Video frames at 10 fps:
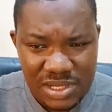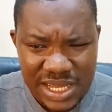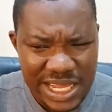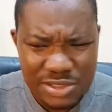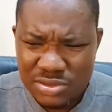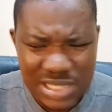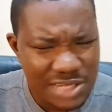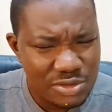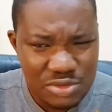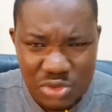I
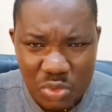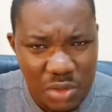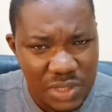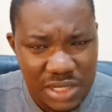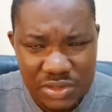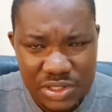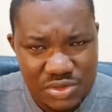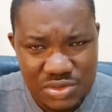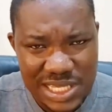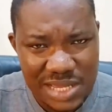don't know what we are going
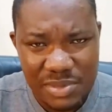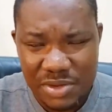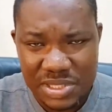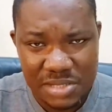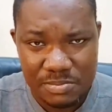to say about them.